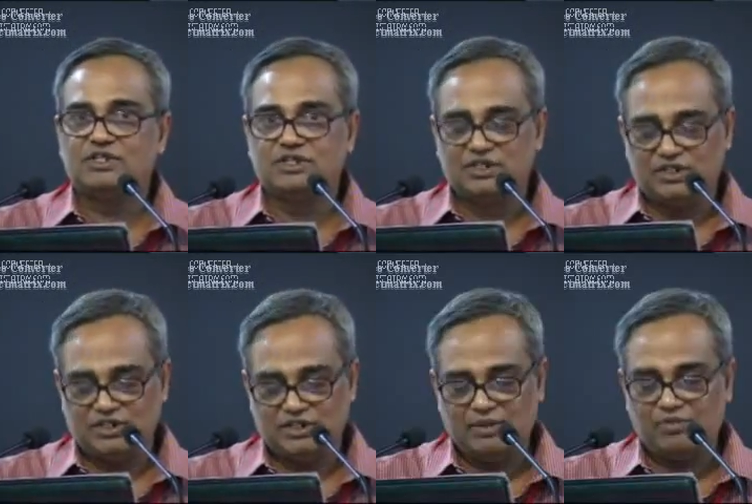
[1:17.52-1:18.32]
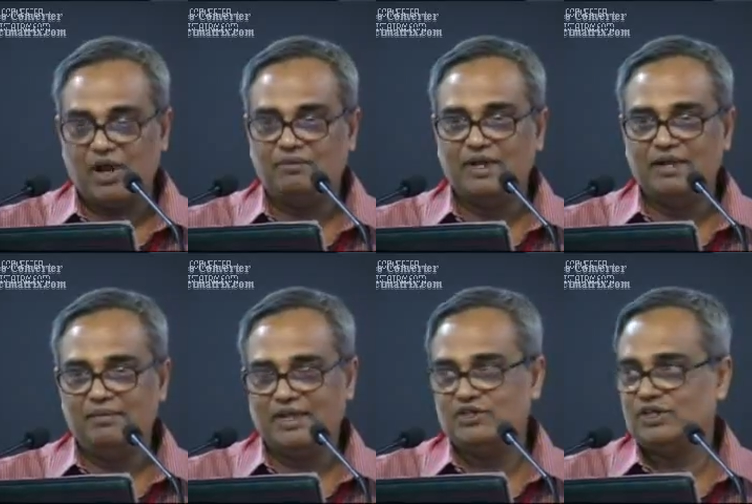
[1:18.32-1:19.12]
because
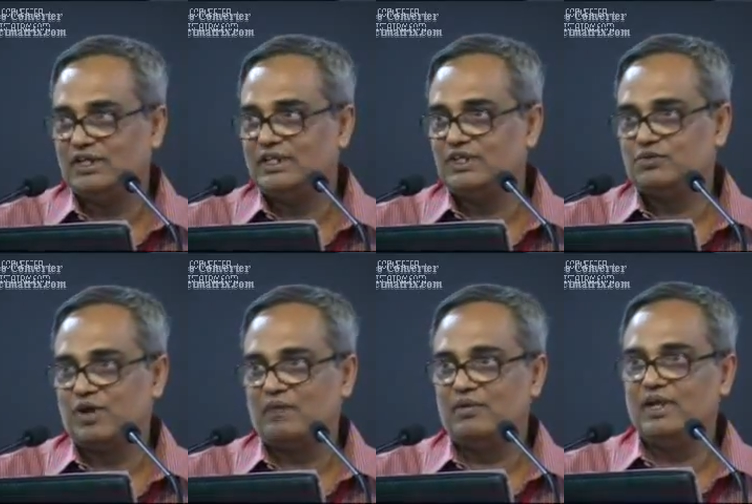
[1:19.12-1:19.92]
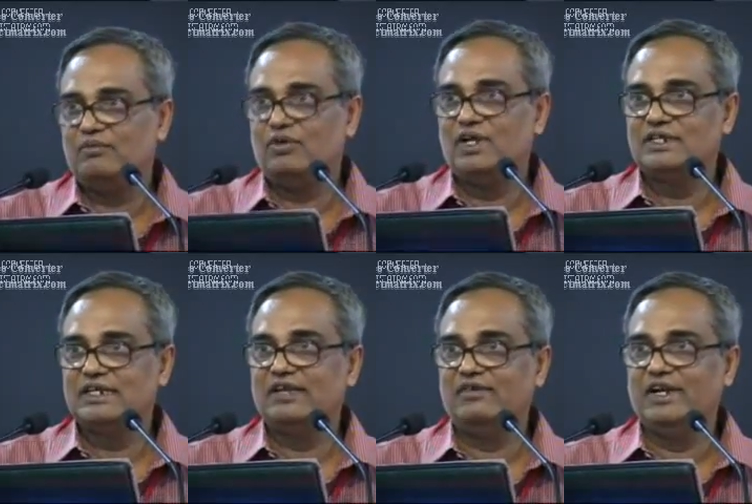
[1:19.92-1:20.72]
this
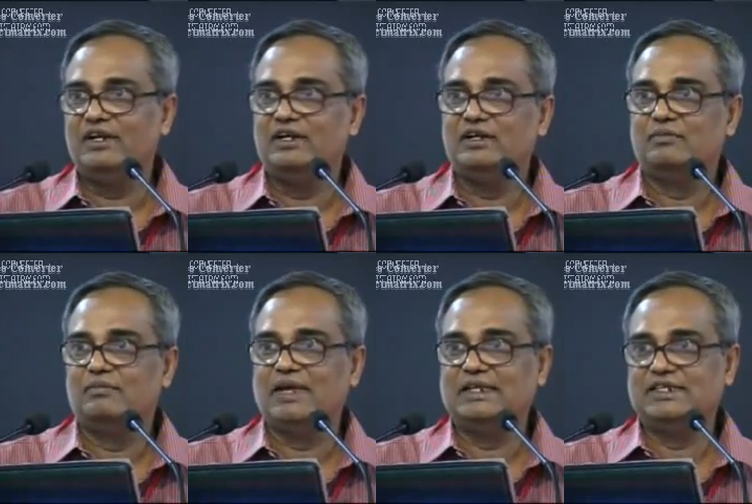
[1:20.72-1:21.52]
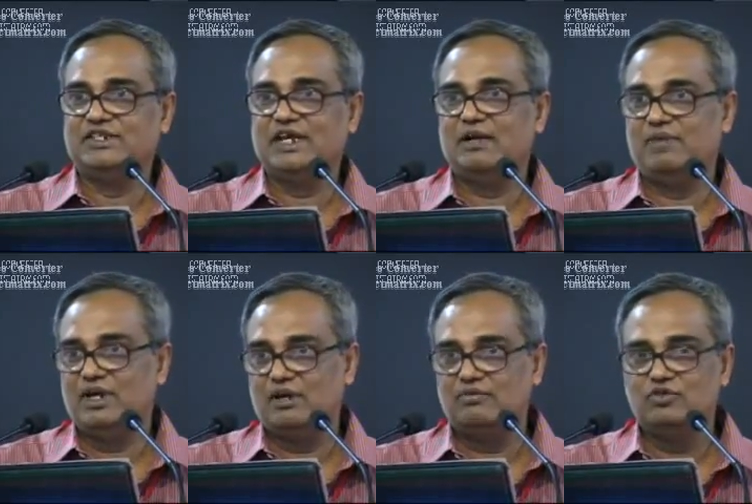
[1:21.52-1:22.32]
problem was given by
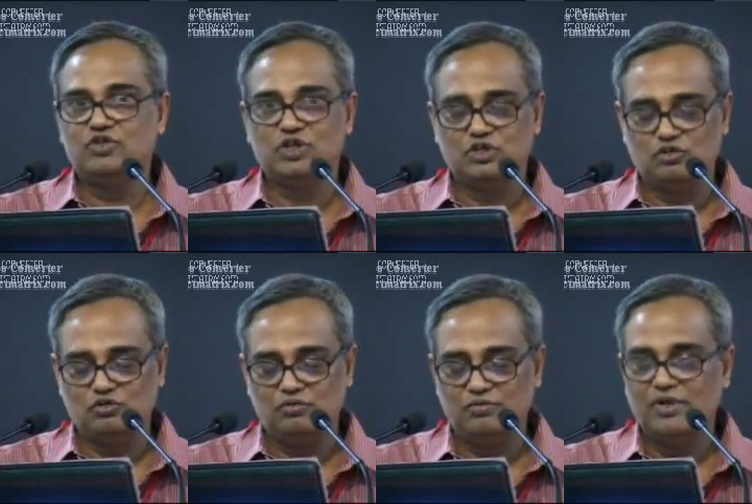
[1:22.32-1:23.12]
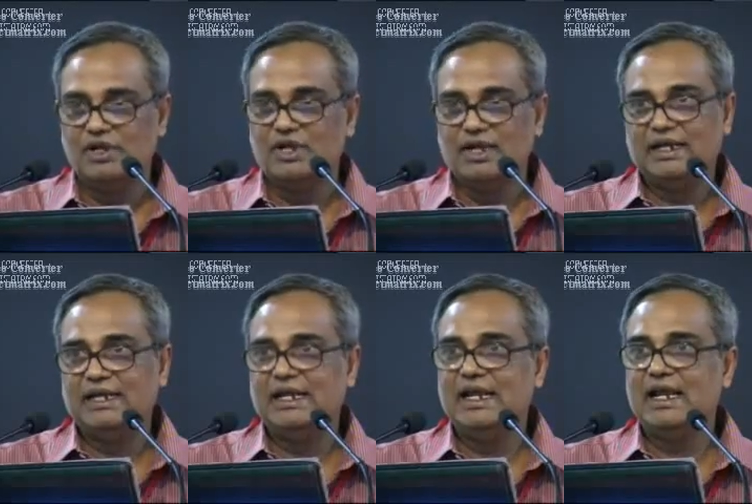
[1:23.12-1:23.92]
the chairman of Bhushan Group.
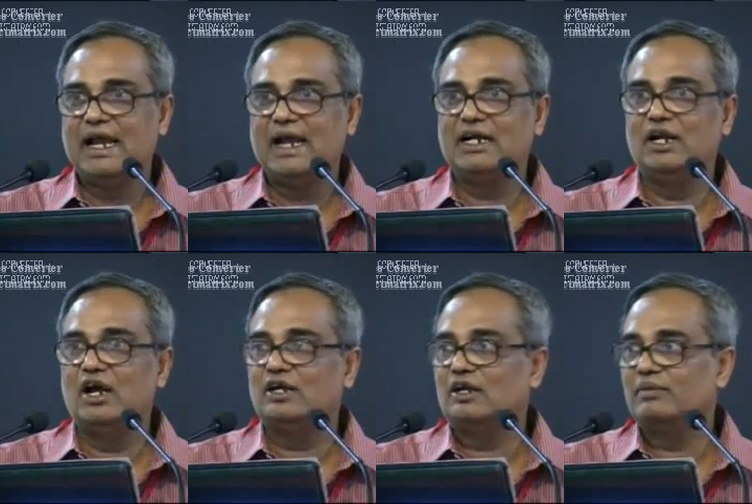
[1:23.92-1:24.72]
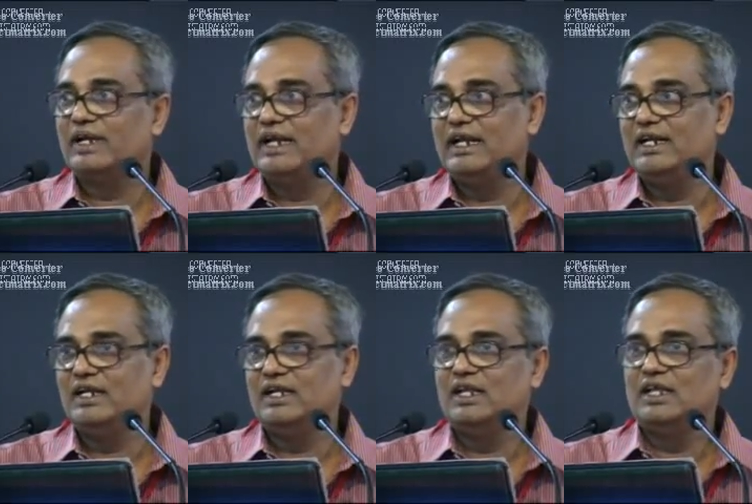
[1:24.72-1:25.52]
He had a lot of
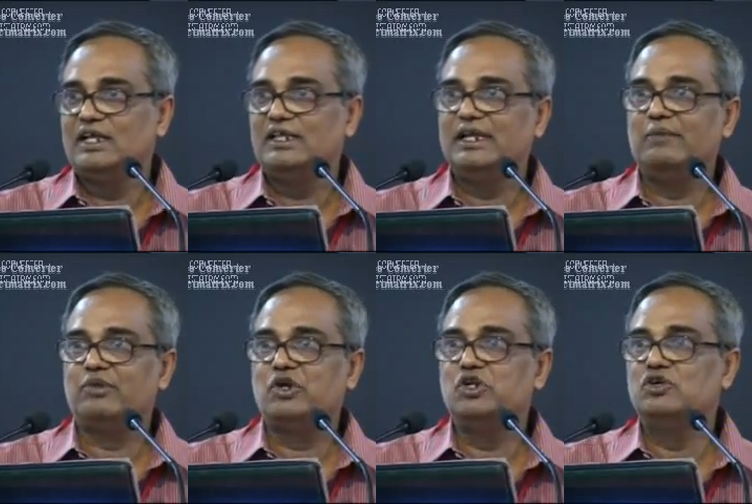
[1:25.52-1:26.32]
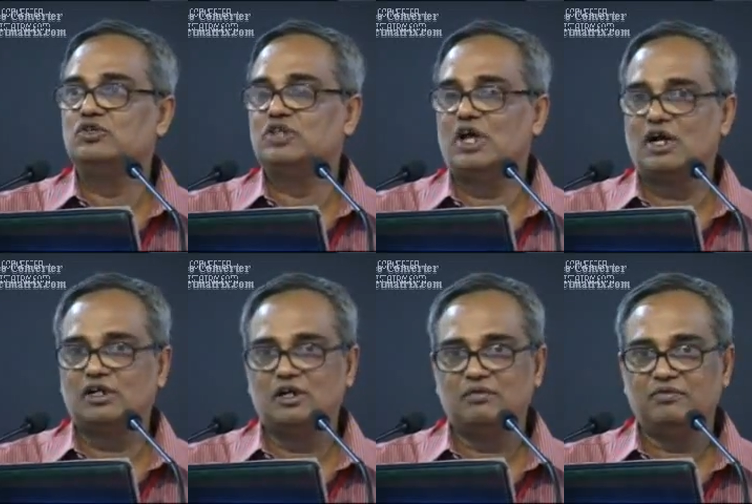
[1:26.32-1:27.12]
team. They
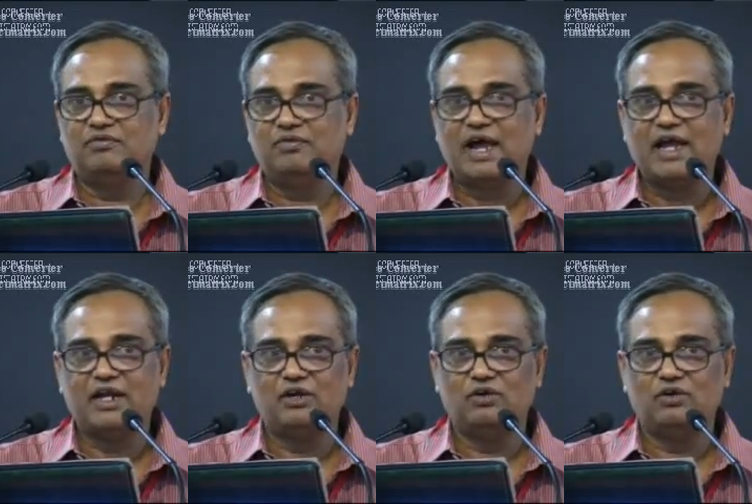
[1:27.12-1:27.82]
produced lot of,